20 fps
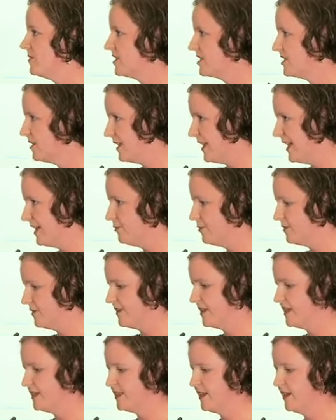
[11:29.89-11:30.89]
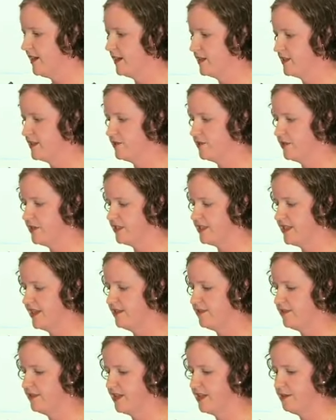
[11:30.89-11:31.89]
to get all of these cars through
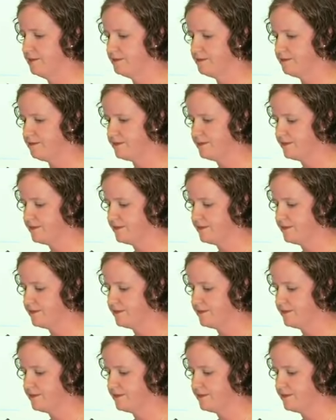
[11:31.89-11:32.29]
safely?